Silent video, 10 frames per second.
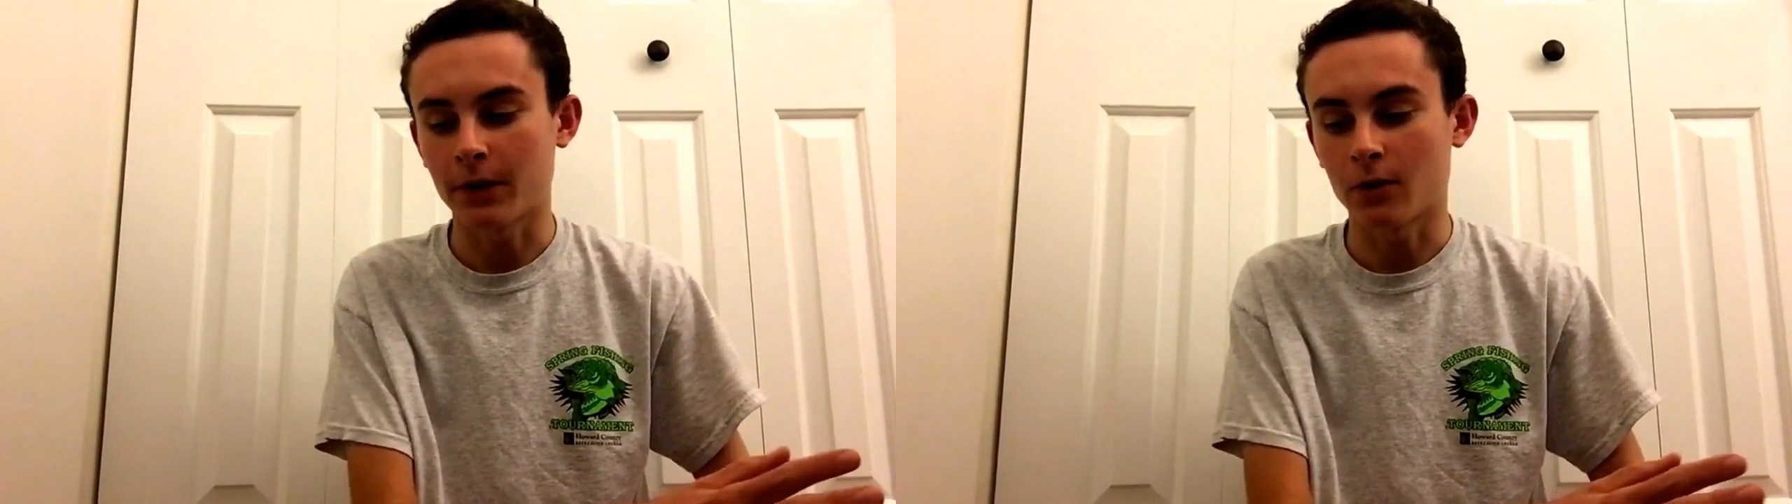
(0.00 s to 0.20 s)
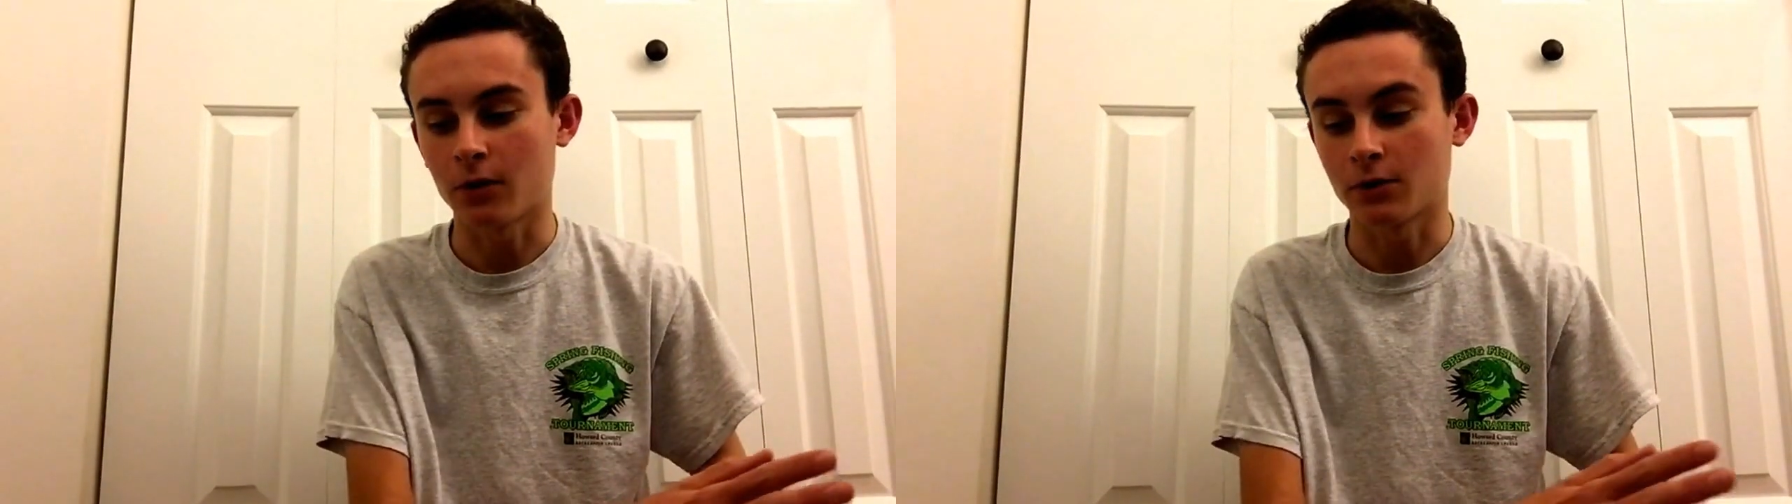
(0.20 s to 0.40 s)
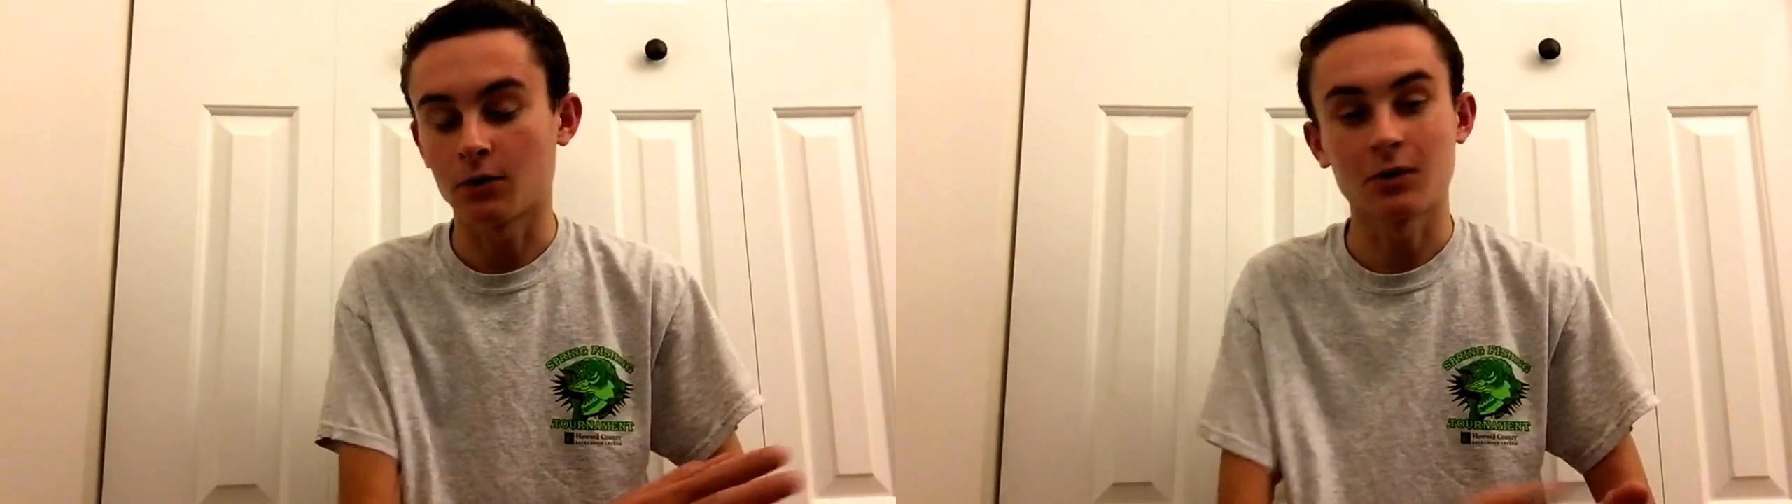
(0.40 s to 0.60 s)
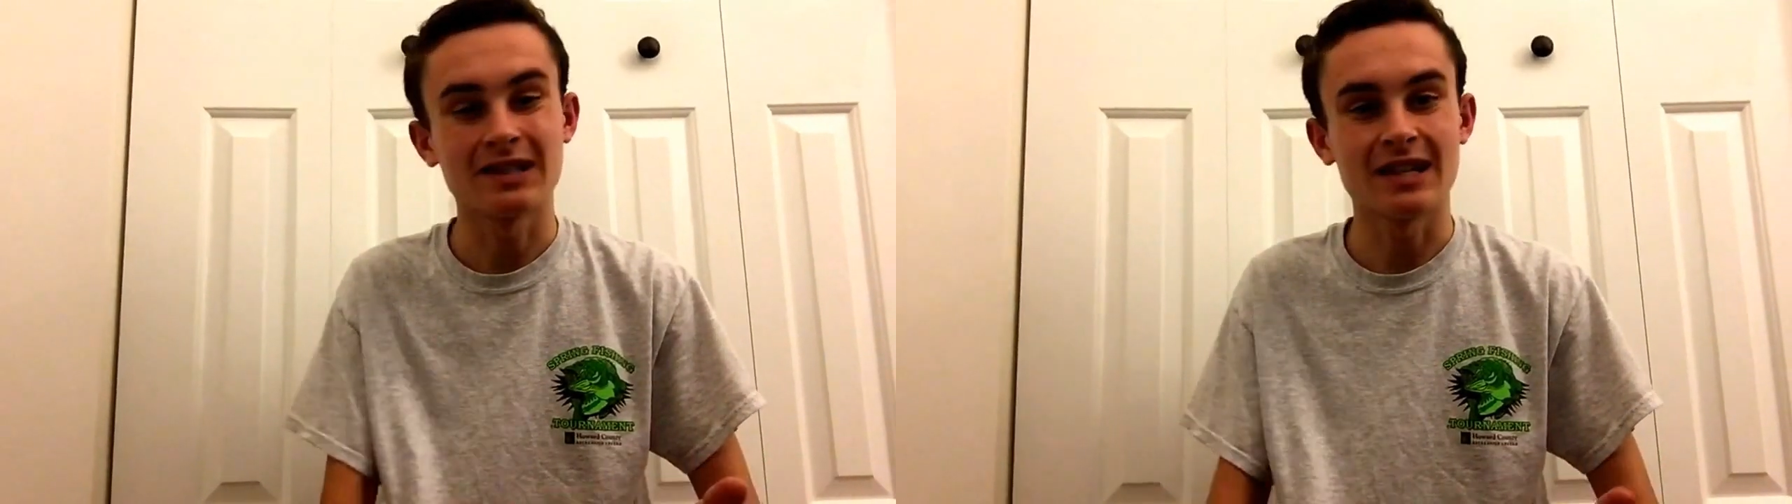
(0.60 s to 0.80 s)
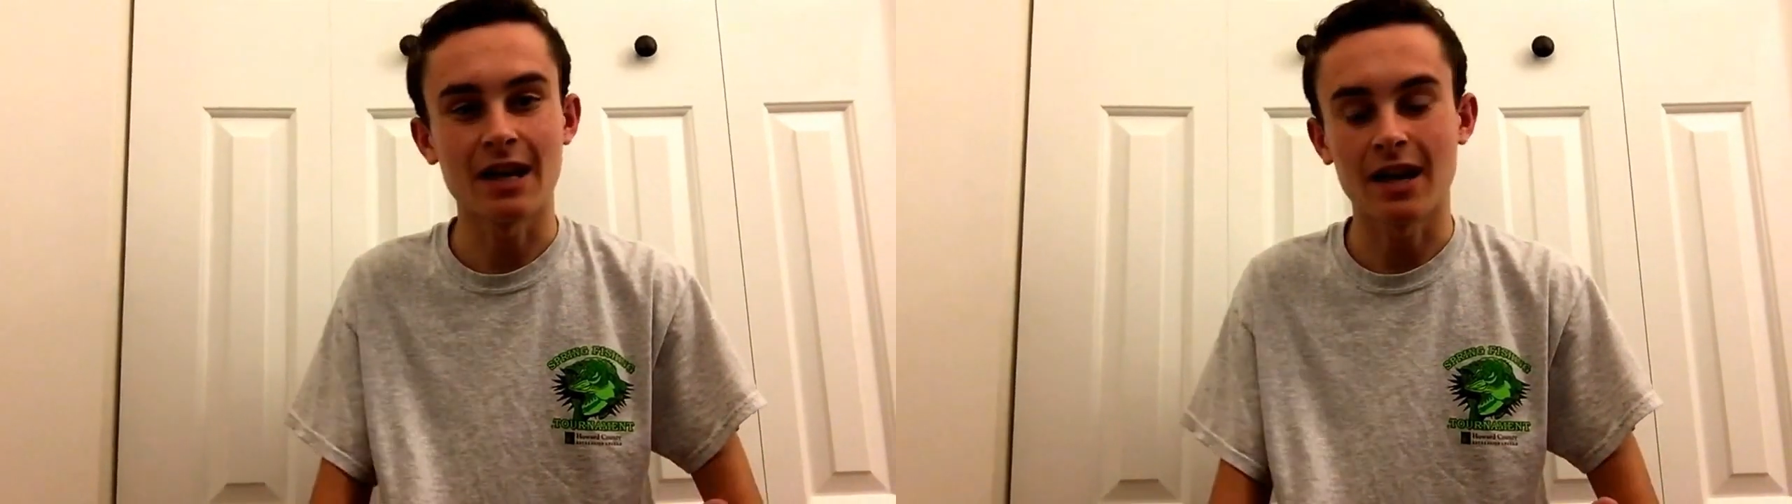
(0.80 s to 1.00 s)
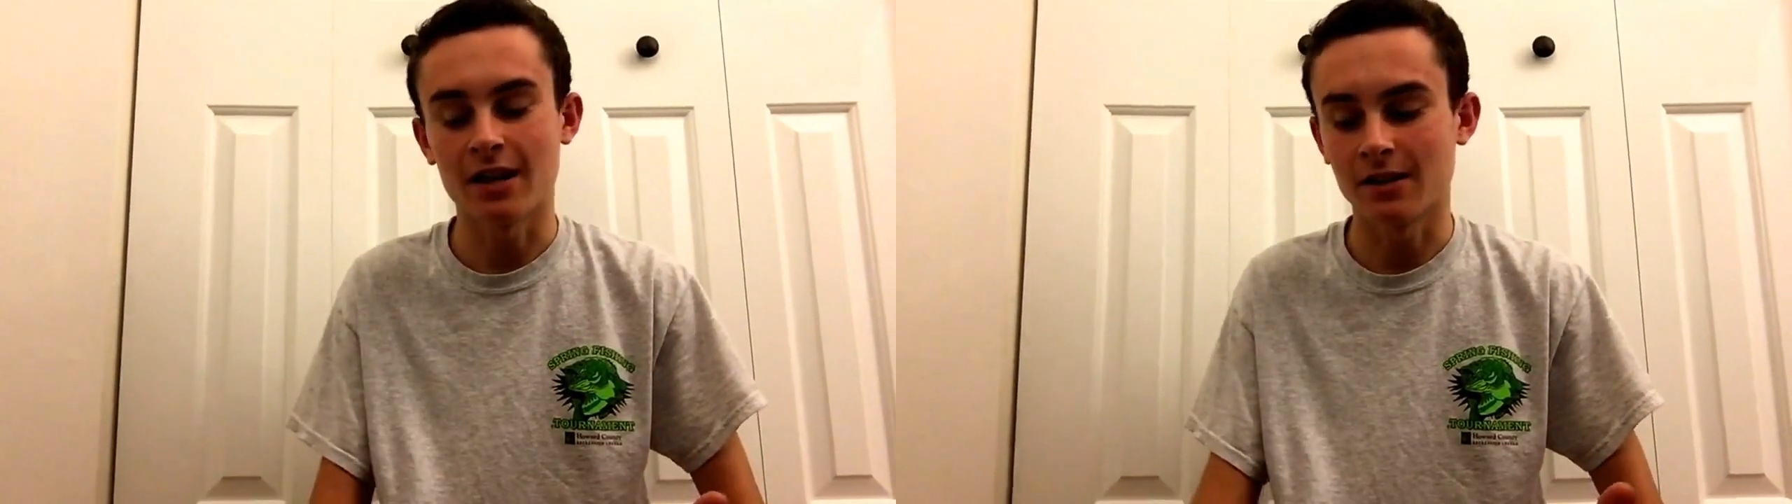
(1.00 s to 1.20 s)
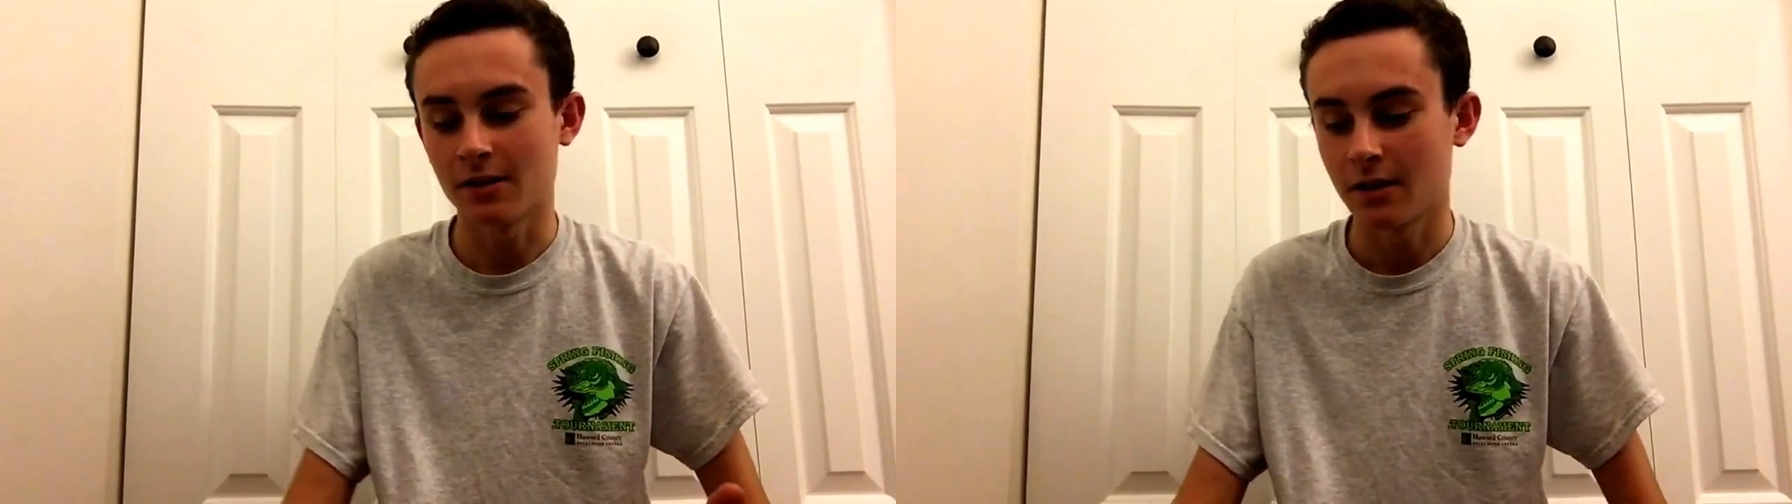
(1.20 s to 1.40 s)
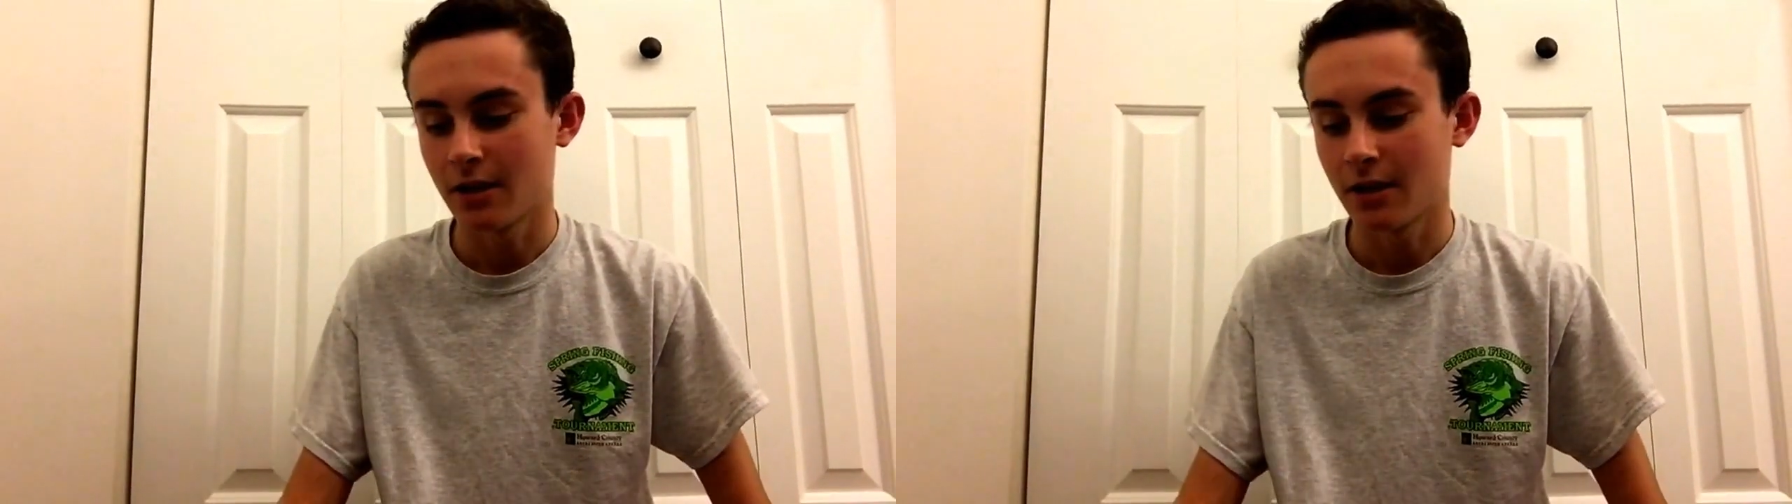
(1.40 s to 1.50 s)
or towards the end,